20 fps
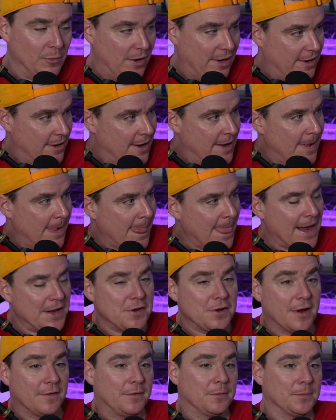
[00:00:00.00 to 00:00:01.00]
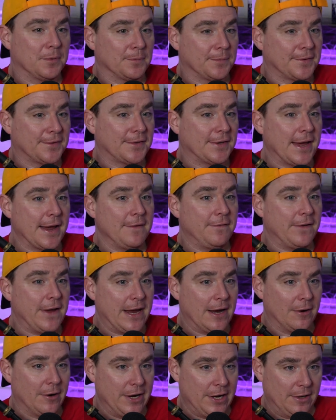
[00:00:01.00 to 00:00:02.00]
one, and you give them some safe
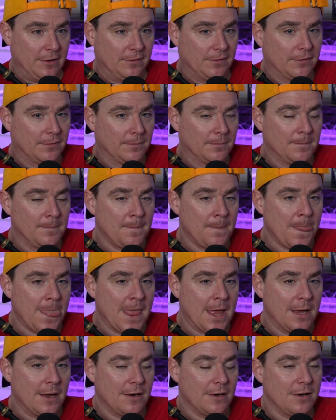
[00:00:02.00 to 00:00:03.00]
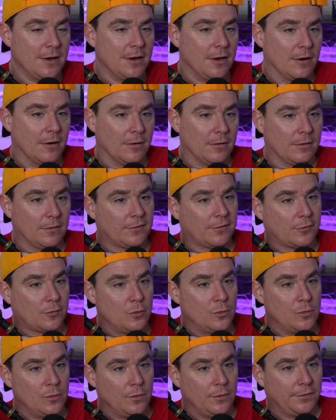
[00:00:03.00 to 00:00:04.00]
areas near
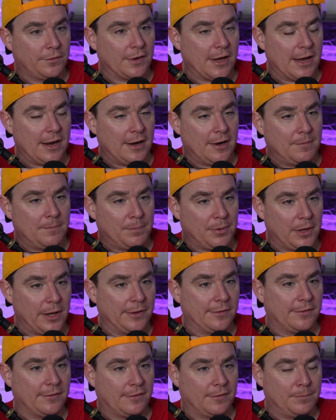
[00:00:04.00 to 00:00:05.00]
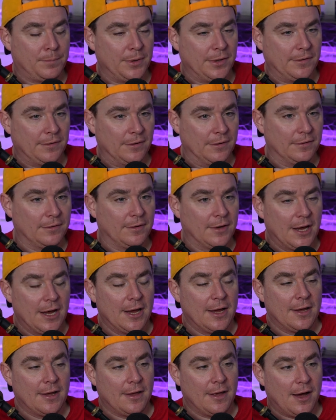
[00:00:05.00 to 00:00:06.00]
schools and places of business
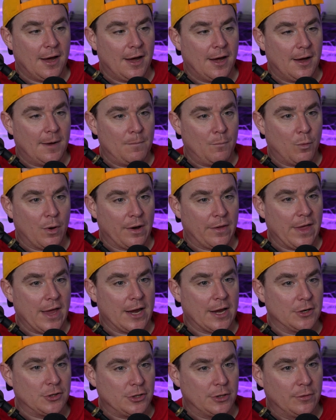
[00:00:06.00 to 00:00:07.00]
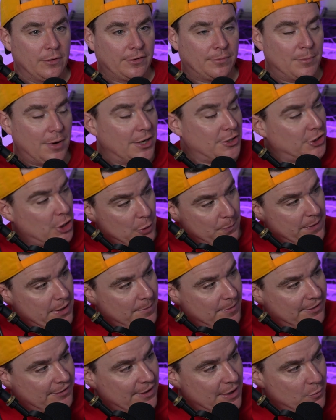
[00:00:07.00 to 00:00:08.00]
where they can do as much
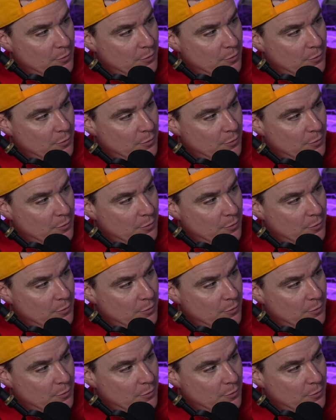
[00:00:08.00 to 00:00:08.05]
opium as they